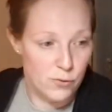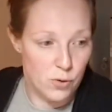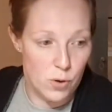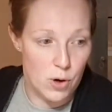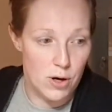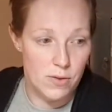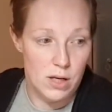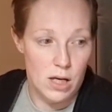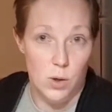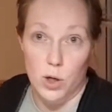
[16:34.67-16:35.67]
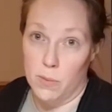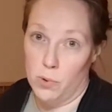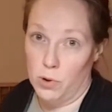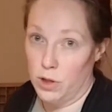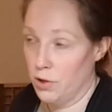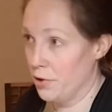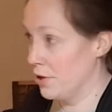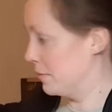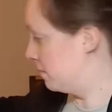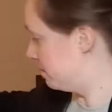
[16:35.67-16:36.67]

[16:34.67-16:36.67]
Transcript: for the Hoya Provenera.